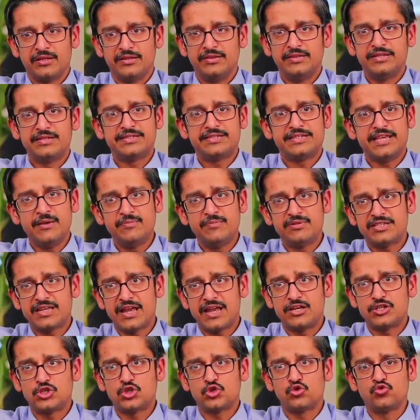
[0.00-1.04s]
The same
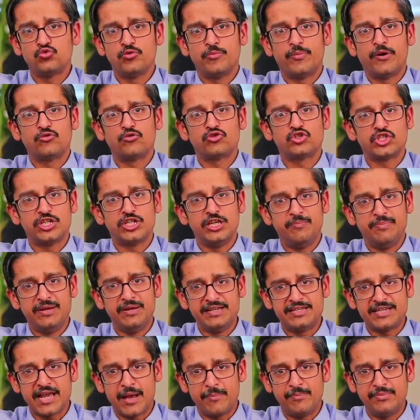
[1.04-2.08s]
stands true about
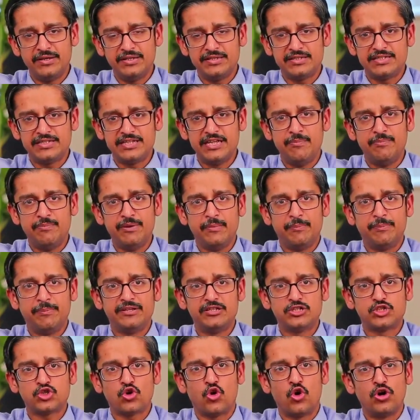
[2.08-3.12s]
sleeping tablets. Sleeping
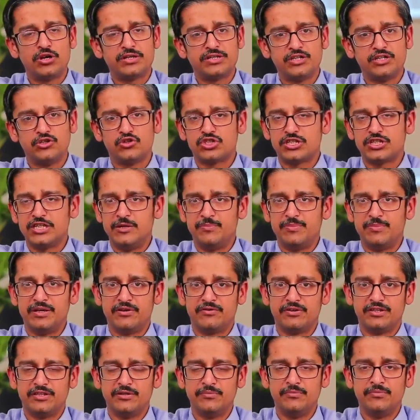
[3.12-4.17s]
pills alter your sleeping
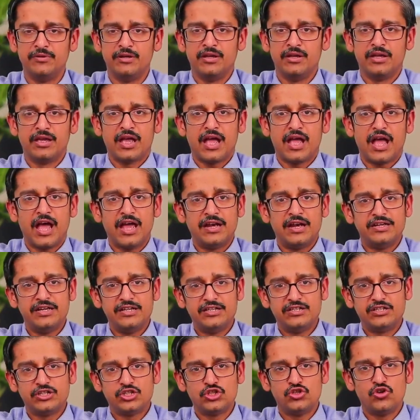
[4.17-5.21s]
rhythm and
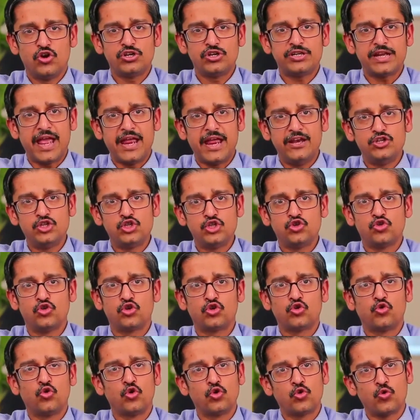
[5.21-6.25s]
it does not ensure
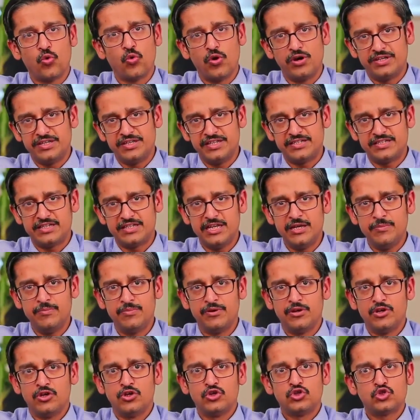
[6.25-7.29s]
good quality sleep.
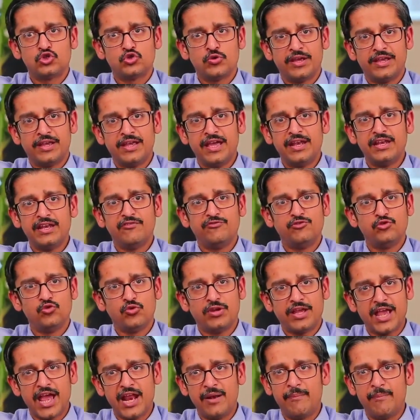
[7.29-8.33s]
So again, if you
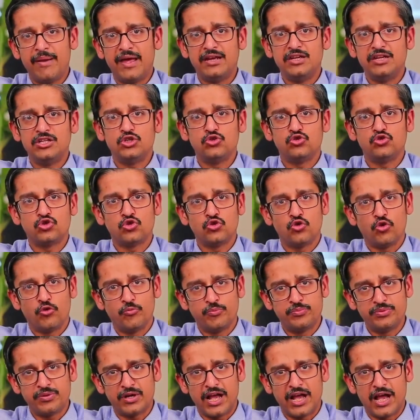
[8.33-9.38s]
can manage, you should
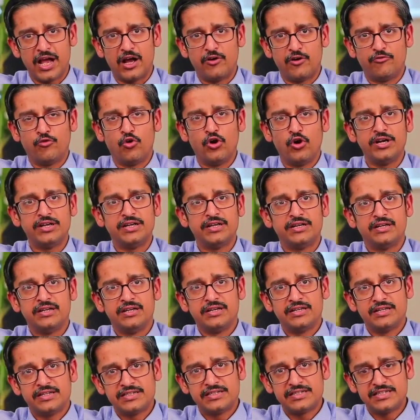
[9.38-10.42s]
avoid
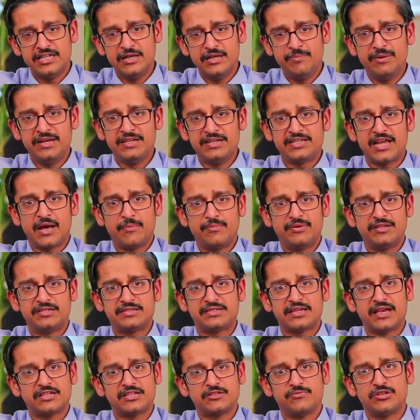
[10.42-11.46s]
sleeping tablets
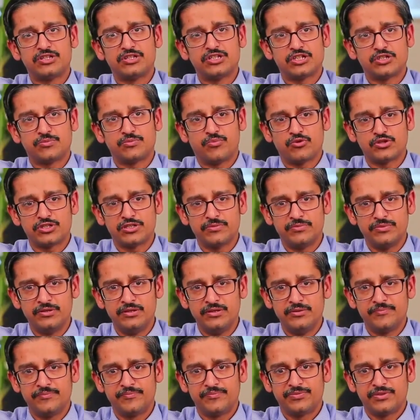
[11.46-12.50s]
as much as
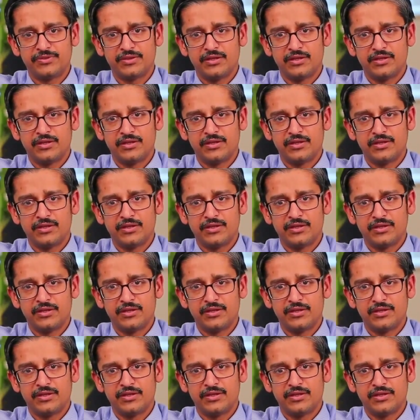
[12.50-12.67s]
possible.